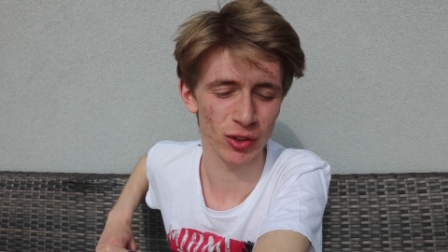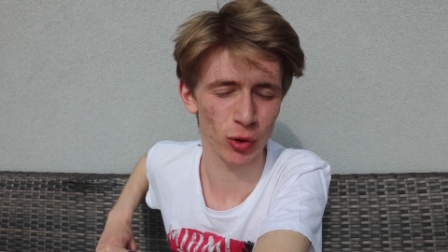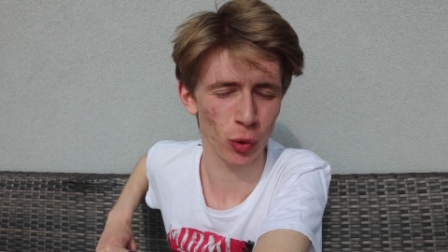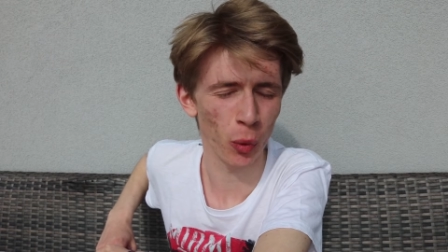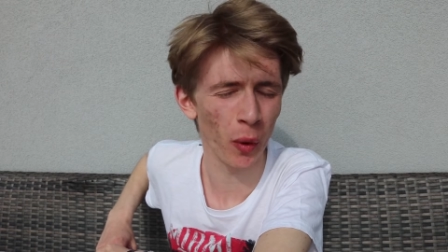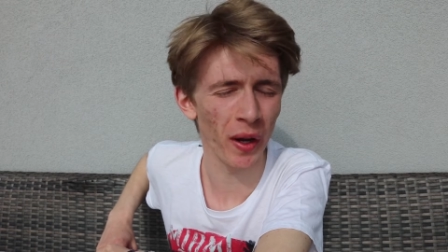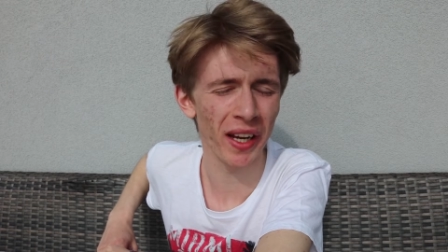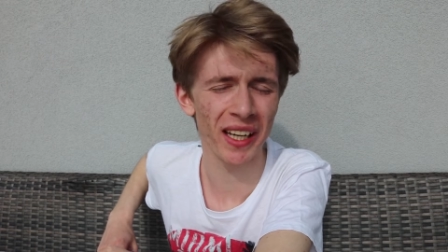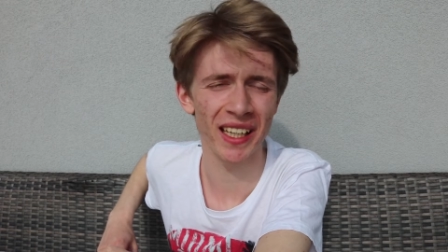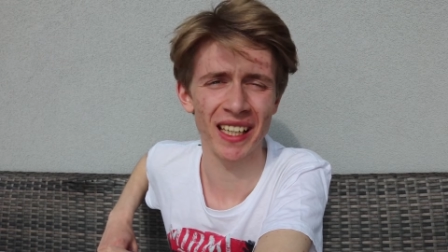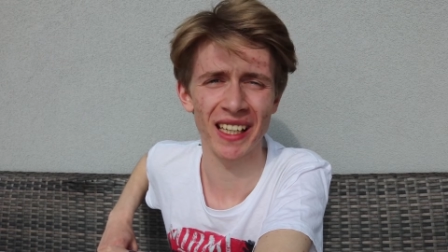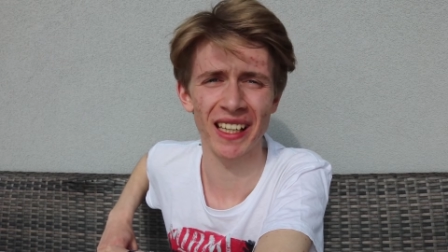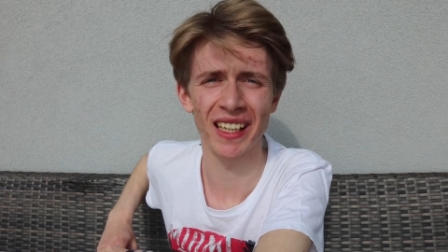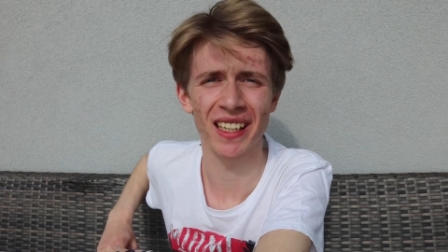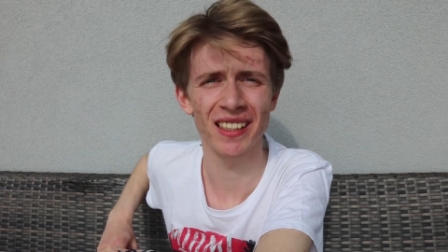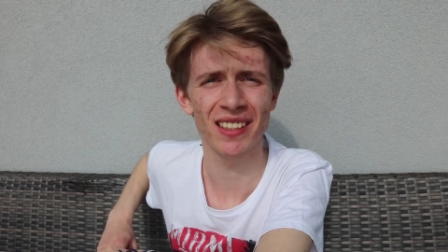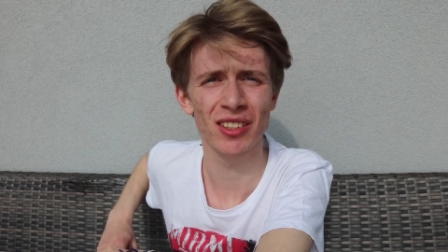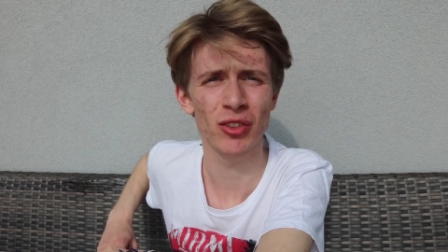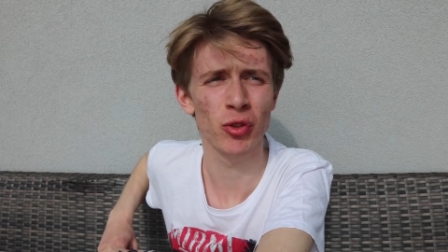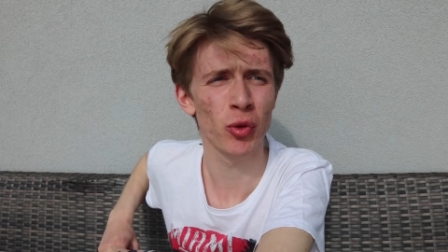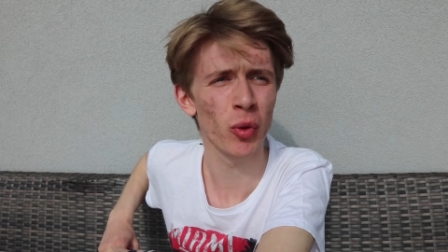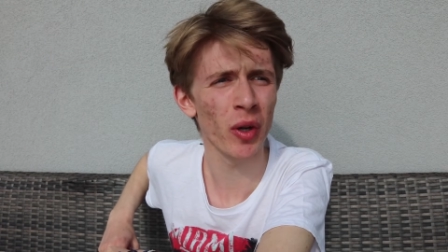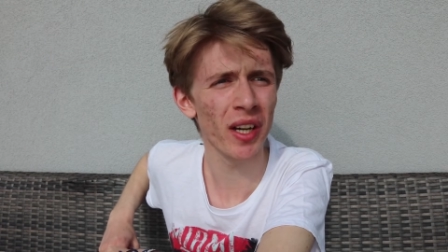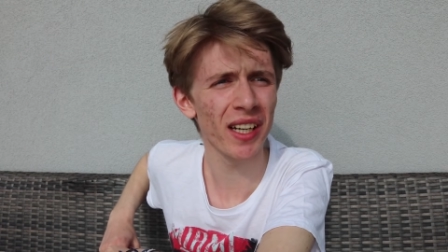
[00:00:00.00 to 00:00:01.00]
20,
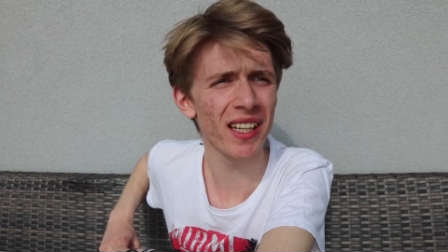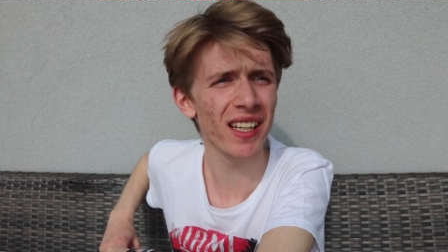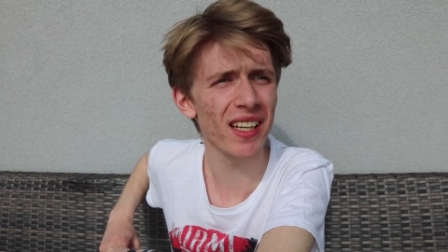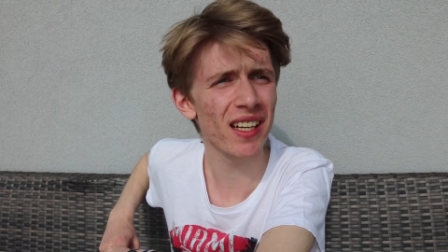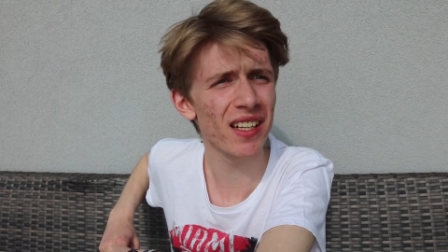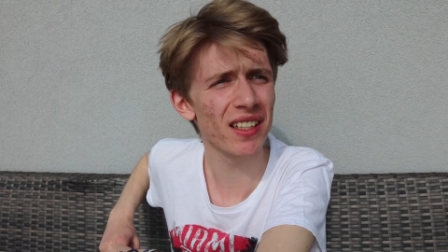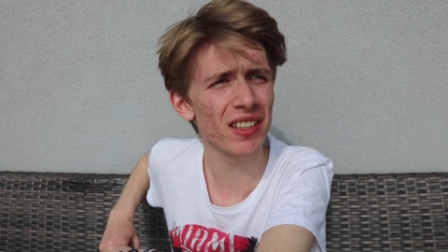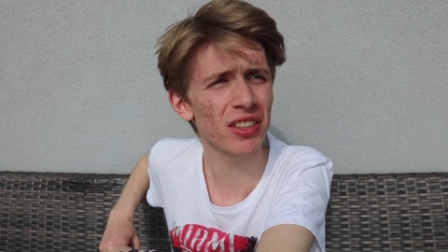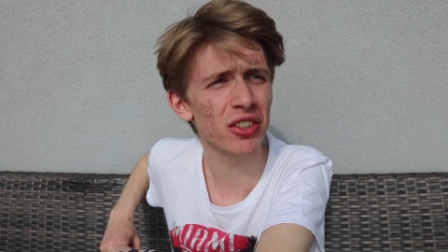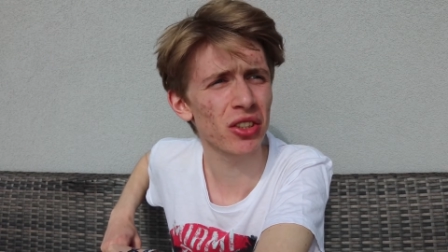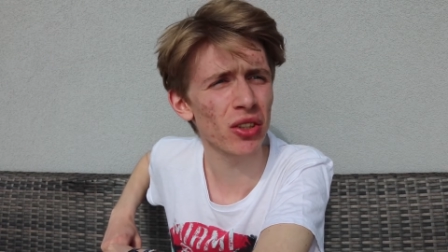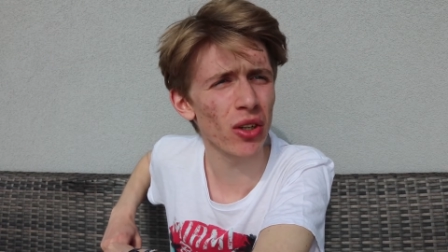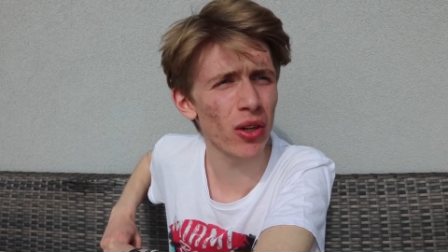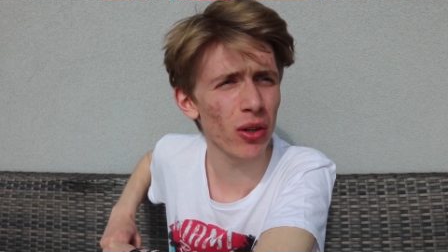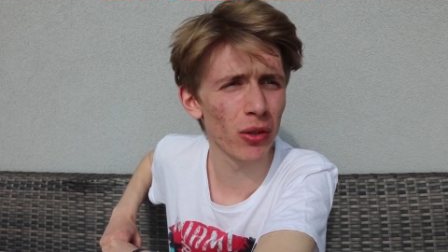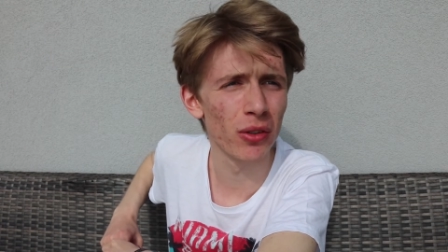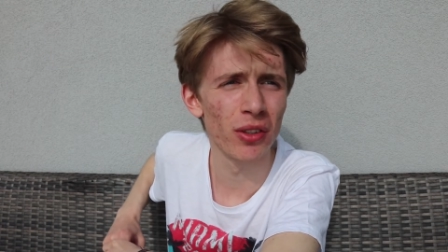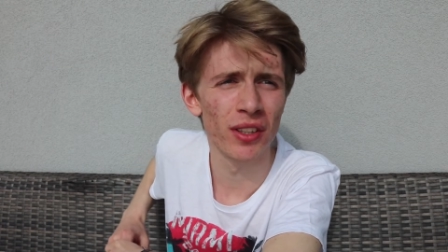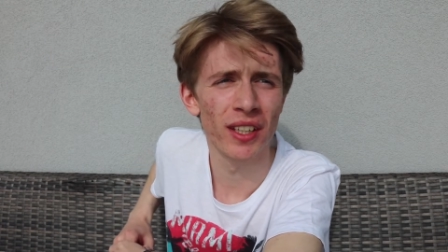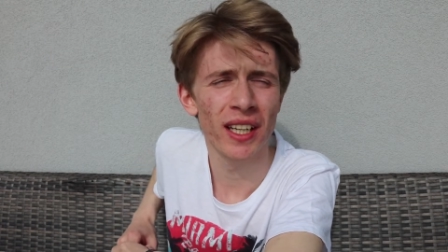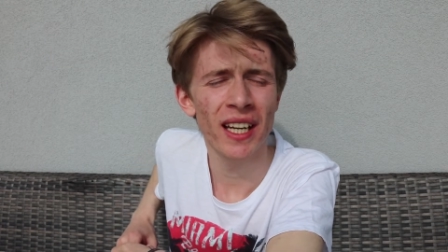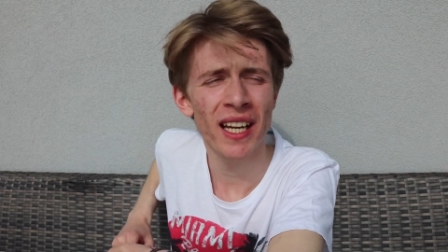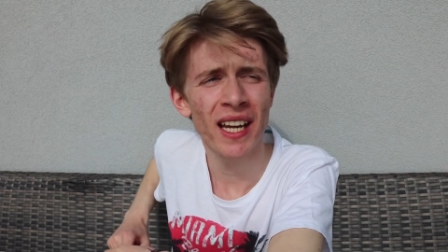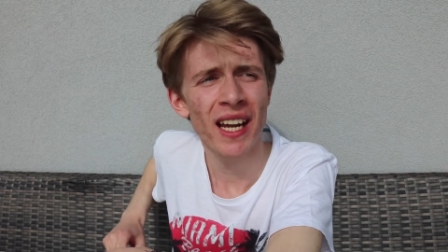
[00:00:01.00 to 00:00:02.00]
20 years
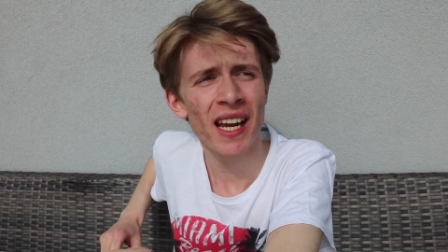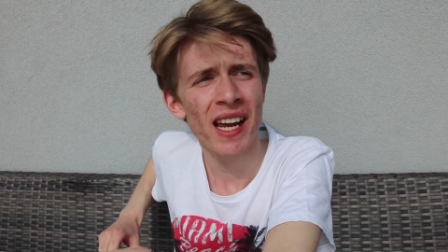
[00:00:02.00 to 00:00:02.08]
old.